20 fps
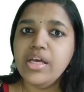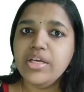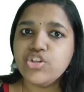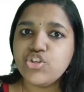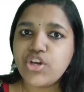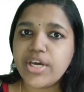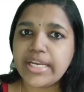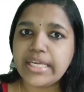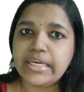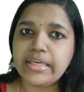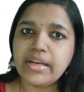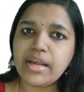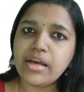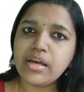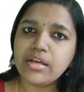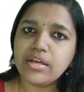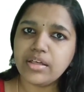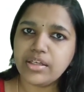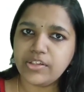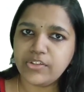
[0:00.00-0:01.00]
Sharira
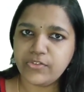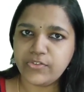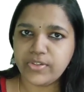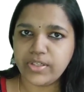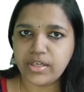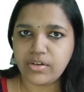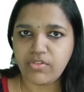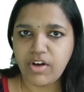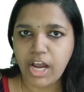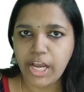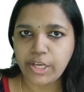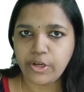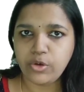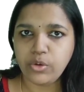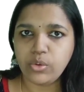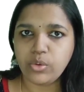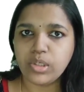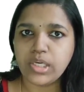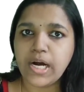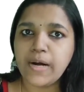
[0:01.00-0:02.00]
is
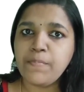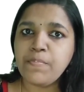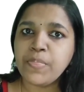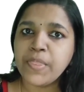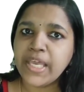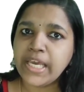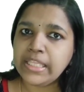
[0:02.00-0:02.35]
Vayuloka,